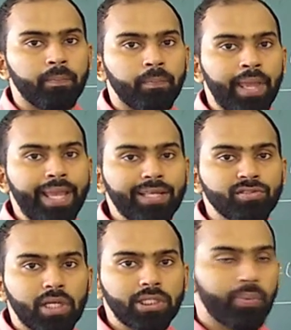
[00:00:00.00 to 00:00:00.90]
make in
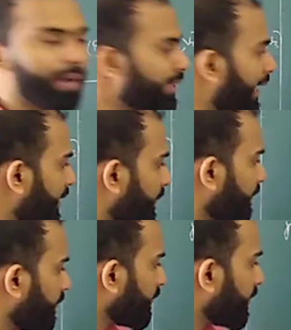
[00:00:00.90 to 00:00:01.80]
such a way that
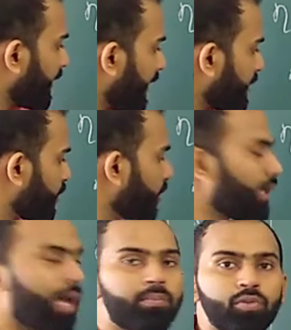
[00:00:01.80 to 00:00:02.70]
these two
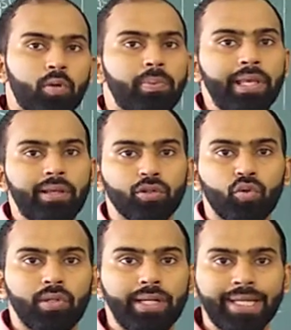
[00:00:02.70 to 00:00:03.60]
terms should be equal
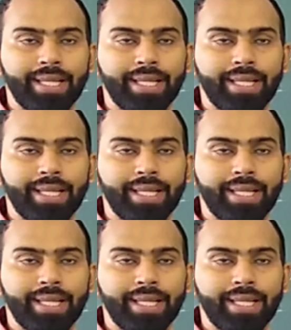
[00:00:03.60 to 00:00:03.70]
so that it